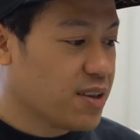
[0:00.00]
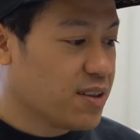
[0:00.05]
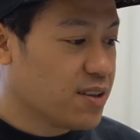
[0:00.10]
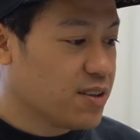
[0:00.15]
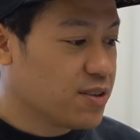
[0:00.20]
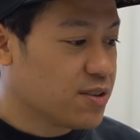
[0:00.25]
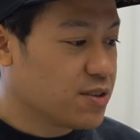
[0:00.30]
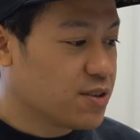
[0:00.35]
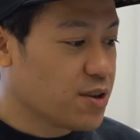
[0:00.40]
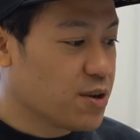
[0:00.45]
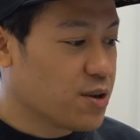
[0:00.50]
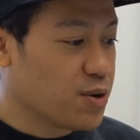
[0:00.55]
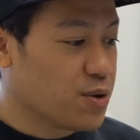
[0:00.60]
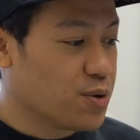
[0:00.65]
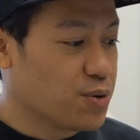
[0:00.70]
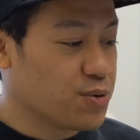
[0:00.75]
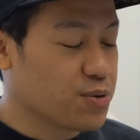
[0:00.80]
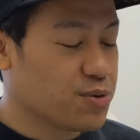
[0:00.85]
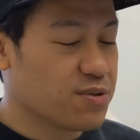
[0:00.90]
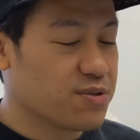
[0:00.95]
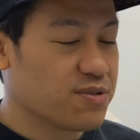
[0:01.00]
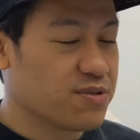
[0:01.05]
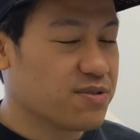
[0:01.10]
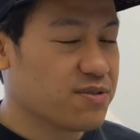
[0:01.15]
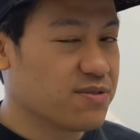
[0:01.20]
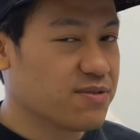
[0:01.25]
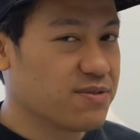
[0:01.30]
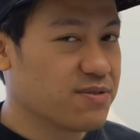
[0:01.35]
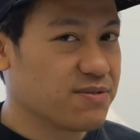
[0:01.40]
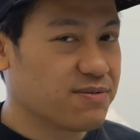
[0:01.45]
So
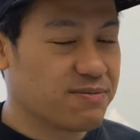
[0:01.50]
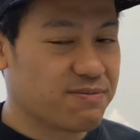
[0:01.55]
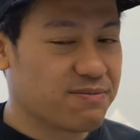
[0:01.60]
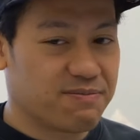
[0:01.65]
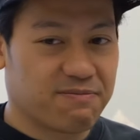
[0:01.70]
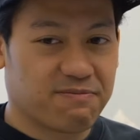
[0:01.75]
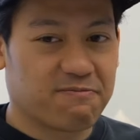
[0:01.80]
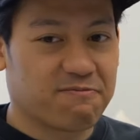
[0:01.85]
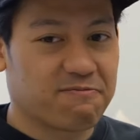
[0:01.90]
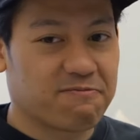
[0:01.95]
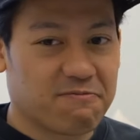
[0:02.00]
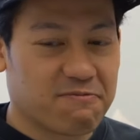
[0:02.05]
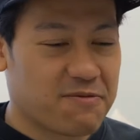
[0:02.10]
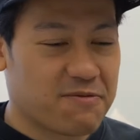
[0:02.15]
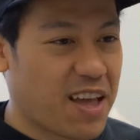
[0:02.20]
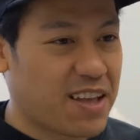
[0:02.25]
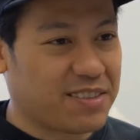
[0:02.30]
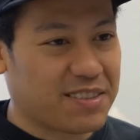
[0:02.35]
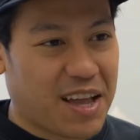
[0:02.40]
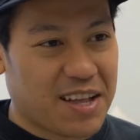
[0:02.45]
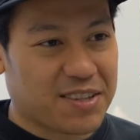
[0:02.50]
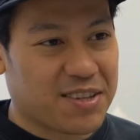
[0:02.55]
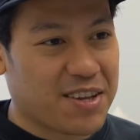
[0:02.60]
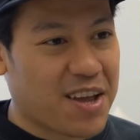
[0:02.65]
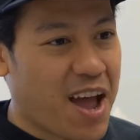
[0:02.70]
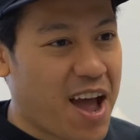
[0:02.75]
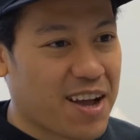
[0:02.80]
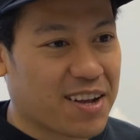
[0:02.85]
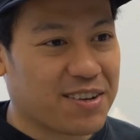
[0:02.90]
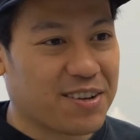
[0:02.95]
that's a
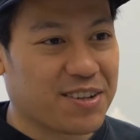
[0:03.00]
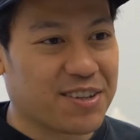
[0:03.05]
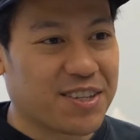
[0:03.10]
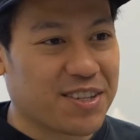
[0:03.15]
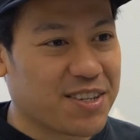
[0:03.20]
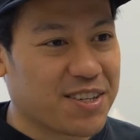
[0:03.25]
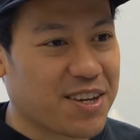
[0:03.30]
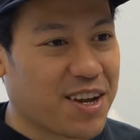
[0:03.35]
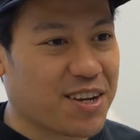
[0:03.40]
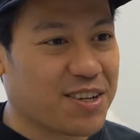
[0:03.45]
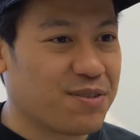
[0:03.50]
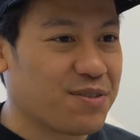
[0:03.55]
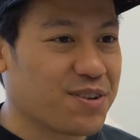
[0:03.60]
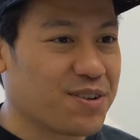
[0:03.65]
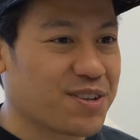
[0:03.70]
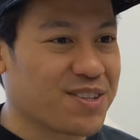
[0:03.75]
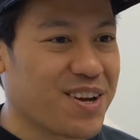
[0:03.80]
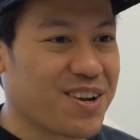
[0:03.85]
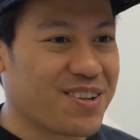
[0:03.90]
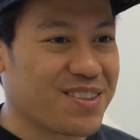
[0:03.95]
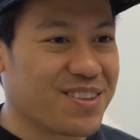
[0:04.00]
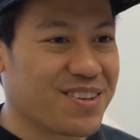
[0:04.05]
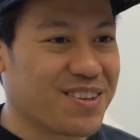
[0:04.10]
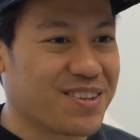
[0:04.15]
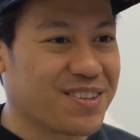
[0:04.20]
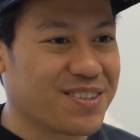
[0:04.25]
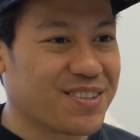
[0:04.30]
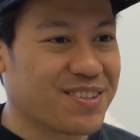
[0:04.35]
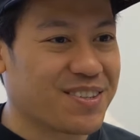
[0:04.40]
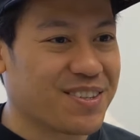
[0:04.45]
hack on the scientific side of
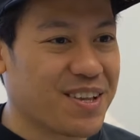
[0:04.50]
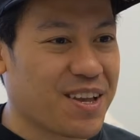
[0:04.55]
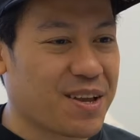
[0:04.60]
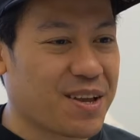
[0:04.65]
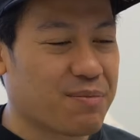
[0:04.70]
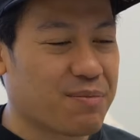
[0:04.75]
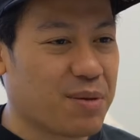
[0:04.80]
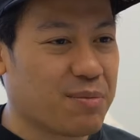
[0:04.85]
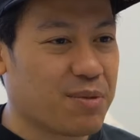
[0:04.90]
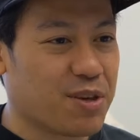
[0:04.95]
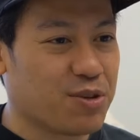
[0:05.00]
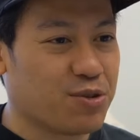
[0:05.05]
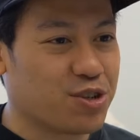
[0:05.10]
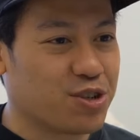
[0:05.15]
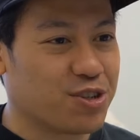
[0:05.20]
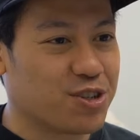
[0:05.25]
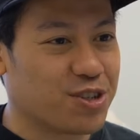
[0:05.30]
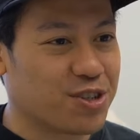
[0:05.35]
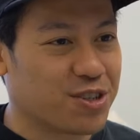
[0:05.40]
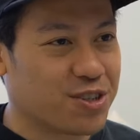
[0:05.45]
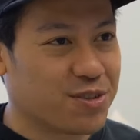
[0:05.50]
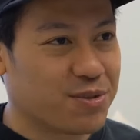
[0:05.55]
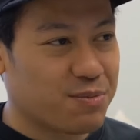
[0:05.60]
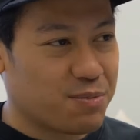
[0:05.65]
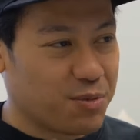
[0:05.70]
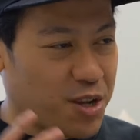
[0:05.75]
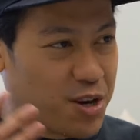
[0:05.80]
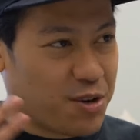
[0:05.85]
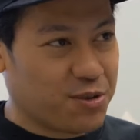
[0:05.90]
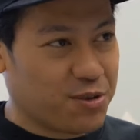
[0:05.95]
things. Is like, maybe you should just,
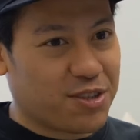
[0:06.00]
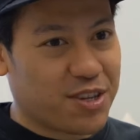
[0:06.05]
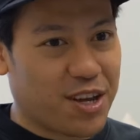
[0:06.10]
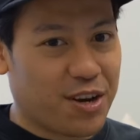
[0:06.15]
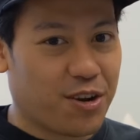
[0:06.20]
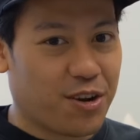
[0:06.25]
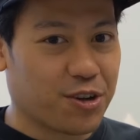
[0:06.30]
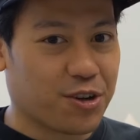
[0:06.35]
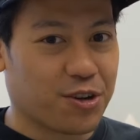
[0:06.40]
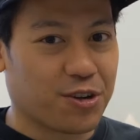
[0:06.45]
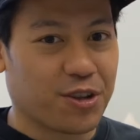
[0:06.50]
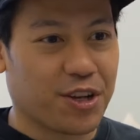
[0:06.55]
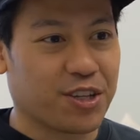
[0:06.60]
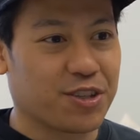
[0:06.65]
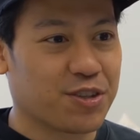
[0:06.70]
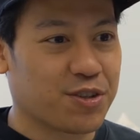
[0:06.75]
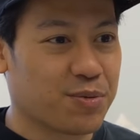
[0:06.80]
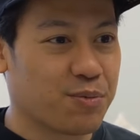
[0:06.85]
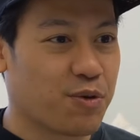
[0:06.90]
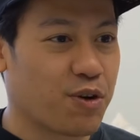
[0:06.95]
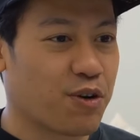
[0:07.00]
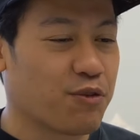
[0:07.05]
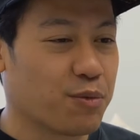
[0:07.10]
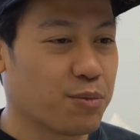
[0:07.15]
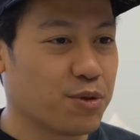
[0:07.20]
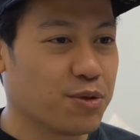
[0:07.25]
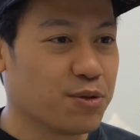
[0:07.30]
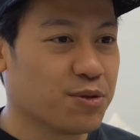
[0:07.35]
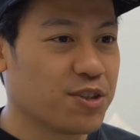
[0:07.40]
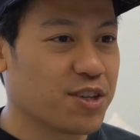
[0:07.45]
you know, set all your lights to more of a
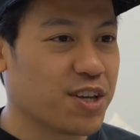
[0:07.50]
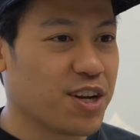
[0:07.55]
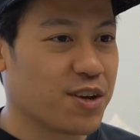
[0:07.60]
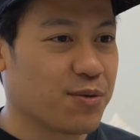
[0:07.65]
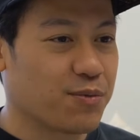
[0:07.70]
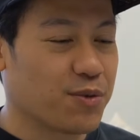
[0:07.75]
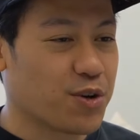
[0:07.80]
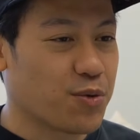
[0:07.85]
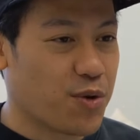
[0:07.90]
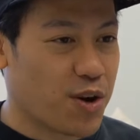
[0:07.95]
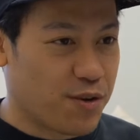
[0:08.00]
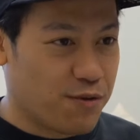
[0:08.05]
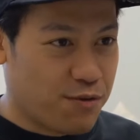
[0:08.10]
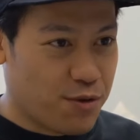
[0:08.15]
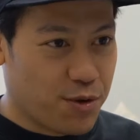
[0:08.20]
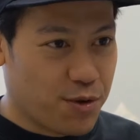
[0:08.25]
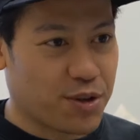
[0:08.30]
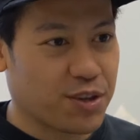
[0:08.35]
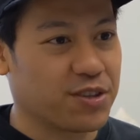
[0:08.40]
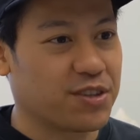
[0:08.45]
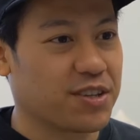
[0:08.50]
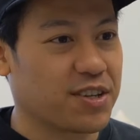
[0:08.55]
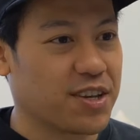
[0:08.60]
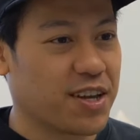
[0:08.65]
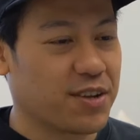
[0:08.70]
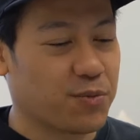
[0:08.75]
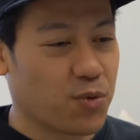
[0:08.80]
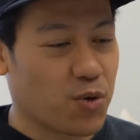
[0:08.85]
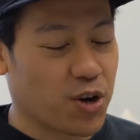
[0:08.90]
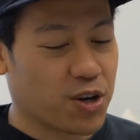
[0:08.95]
blue setting when you want to focus and
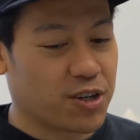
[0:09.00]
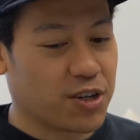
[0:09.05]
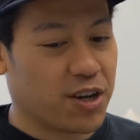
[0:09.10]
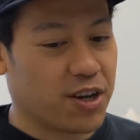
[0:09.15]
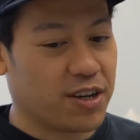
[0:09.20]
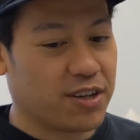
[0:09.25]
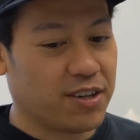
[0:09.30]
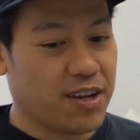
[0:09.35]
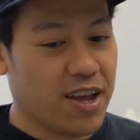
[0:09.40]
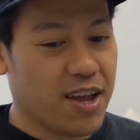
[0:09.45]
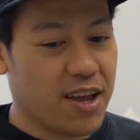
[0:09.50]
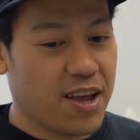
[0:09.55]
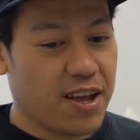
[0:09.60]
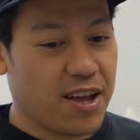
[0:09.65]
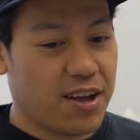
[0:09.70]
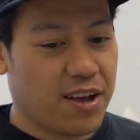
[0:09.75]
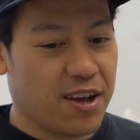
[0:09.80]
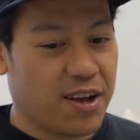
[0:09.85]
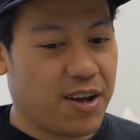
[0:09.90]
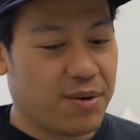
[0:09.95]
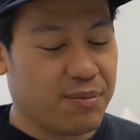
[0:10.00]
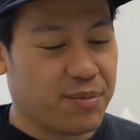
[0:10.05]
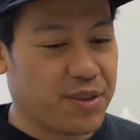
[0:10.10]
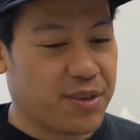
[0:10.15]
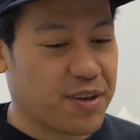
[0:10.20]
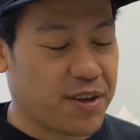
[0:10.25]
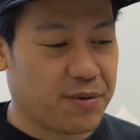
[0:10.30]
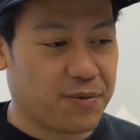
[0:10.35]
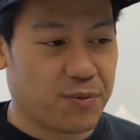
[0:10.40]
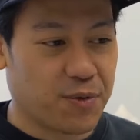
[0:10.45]
get work done. And
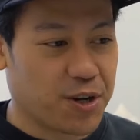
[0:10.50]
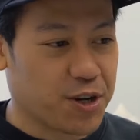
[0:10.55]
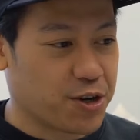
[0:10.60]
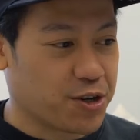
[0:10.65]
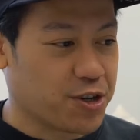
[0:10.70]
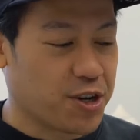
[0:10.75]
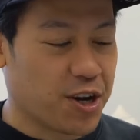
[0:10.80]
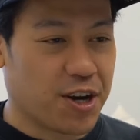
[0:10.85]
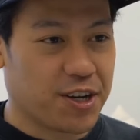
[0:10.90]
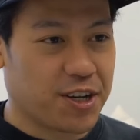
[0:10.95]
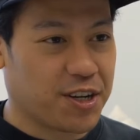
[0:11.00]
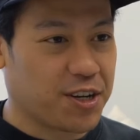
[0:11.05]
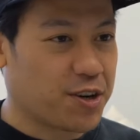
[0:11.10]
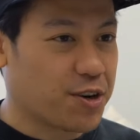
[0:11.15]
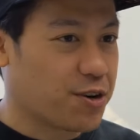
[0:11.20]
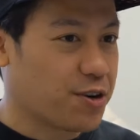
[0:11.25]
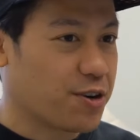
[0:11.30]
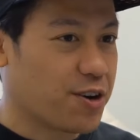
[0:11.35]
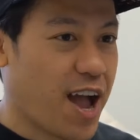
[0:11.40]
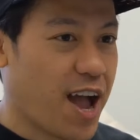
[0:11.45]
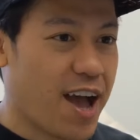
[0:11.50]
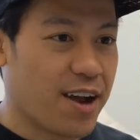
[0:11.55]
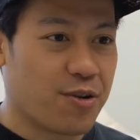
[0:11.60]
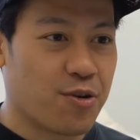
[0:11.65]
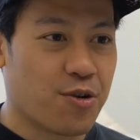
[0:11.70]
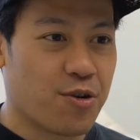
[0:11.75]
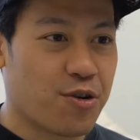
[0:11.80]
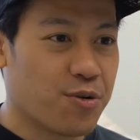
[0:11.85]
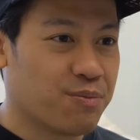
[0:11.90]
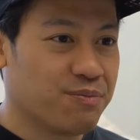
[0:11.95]
then when you're done and you're at
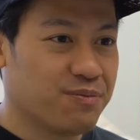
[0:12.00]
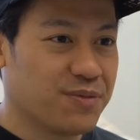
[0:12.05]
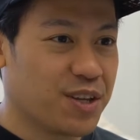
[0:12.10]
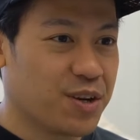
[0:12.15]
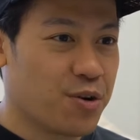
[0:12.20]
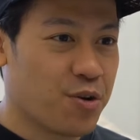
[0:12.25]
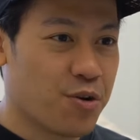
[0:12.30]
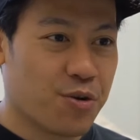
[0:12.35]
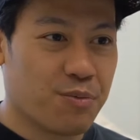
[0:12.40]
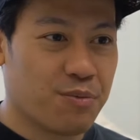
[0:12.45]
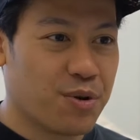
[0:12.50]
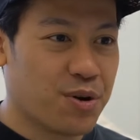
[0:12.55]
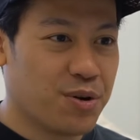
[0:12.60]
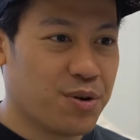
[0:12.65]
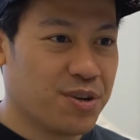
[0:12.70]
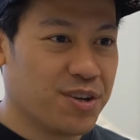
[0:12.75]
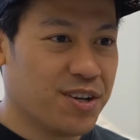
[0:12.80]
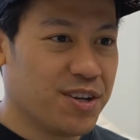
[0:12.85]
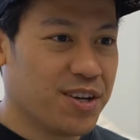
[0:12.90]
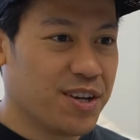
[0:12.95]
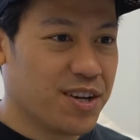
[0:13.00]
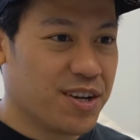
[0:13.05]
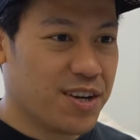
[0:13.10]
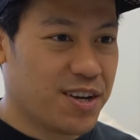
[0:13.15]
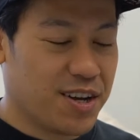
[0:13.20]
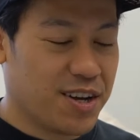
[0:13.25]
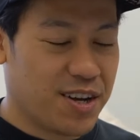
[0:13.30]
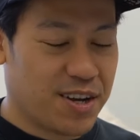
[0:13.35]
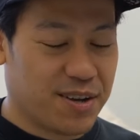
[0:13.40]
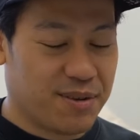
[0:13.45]
home in home mode,
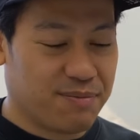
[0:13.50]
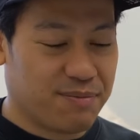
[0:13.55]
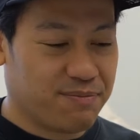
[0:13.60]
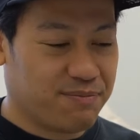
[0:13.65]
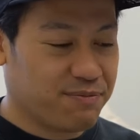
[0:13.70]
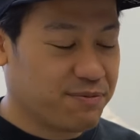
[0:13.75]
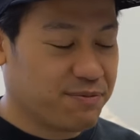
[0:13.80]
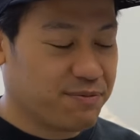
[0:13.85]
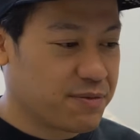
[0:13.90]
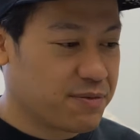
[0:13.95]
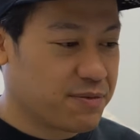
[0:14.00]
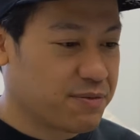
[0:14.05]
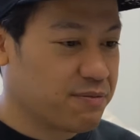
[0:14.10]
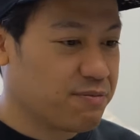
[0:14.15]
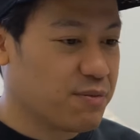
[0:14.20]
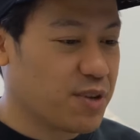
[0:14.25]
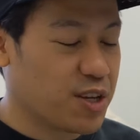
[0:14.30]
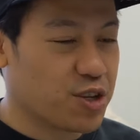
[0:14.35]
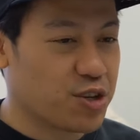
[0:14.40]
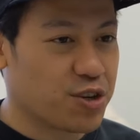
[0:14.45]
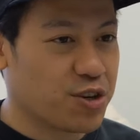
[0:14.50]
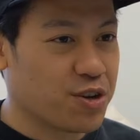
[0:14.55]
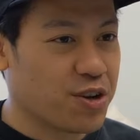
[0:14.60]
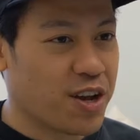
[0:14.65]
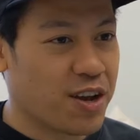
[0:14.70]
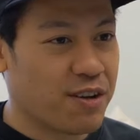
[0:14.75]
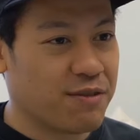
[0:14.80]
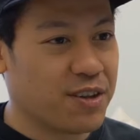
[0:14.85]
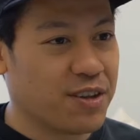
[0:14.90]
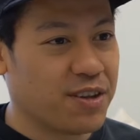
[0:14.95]
make sure you
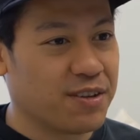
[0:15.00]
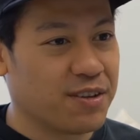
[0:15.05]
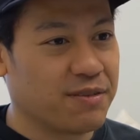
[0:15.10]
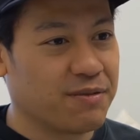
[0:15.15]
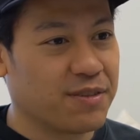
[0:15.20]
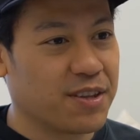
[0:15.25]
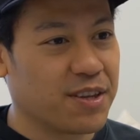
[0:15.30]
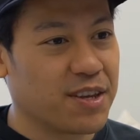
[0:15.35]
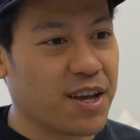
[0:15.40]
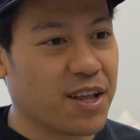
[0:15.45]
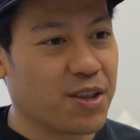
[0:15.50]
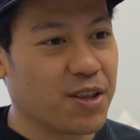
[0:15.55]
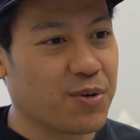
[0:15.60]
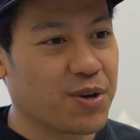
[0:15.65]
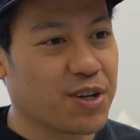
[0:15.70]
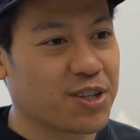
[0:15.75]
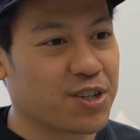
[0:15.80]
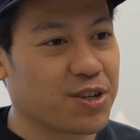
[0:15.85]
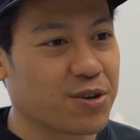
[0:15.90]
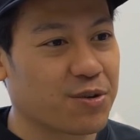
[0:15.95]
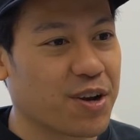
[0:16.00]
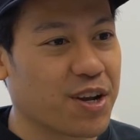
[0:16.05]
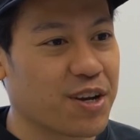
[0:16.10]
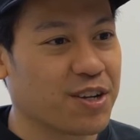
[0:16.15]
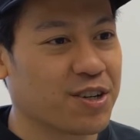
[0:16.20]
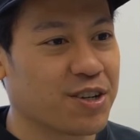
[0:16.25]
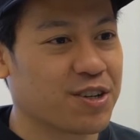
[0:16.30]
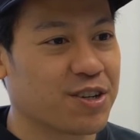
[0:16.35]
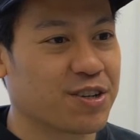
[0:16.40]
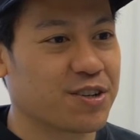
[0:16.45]
have the yellowish or
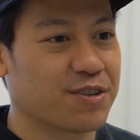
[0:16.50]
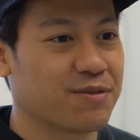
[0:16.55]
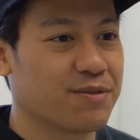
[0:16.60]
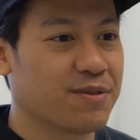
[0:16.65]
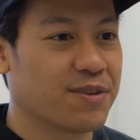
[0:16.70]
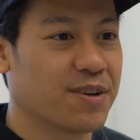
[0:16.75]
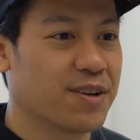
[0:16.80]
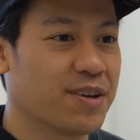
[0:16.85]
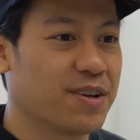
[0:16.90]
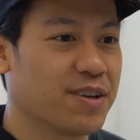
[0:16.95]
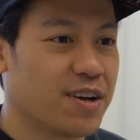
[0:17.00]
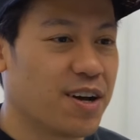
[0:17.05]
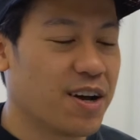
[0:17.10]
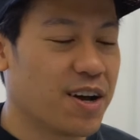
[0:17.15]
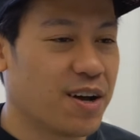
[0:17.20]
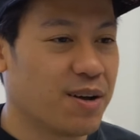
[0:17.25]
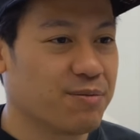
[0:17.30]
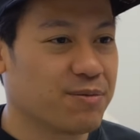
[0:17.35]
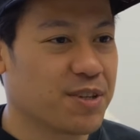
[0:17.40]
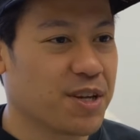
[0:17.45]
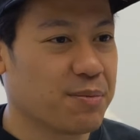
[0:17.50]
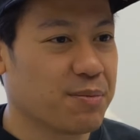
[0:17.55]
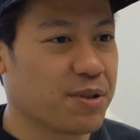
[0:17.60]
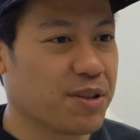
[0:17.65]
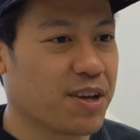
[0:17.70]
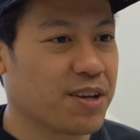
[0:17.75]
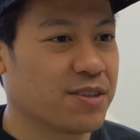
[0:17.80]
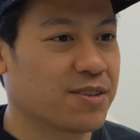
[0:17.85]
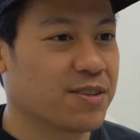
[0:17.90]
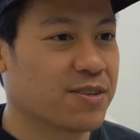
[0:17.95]
reddish type of
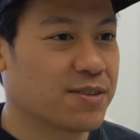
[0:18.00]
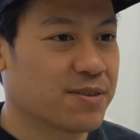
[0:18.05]
lights.